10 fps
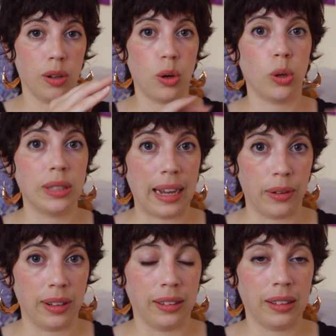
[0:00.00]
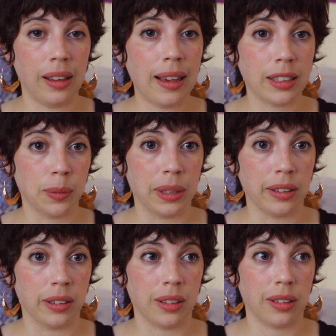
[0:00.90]
go down in class,
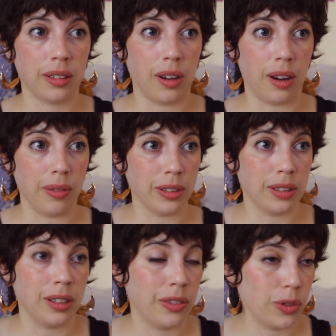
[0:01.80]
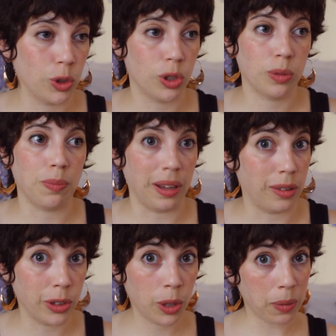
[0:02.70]
because obviously if you spend
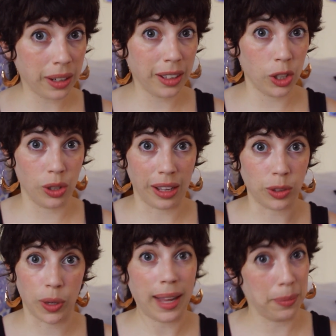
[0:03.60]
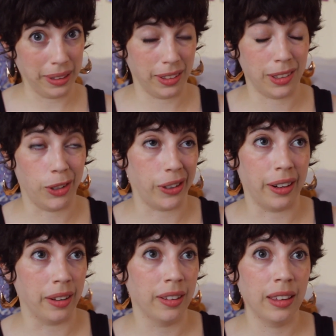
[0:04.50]
all your money, that's what happens. You're
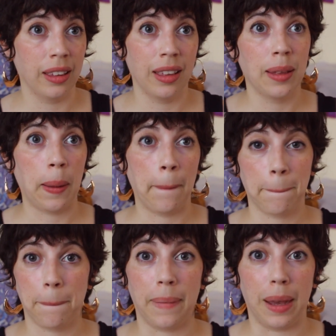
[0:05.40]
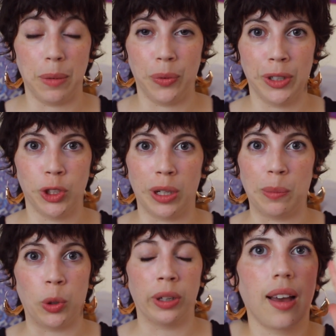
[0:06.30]
gonna not be rich
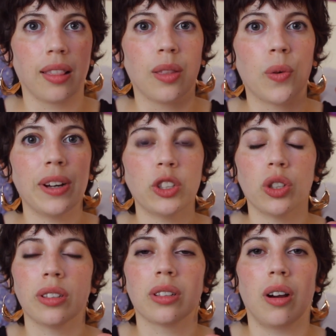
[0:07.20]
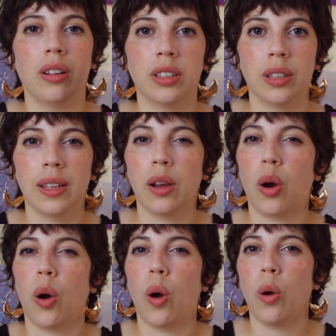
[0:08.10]
anymore. The rich is constantly
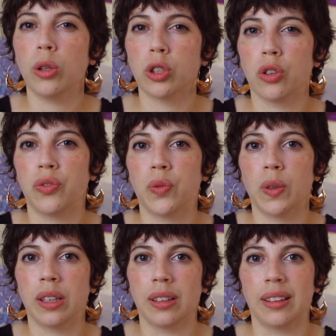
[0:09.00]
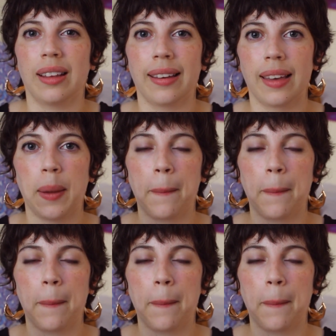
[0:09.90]
also feeling like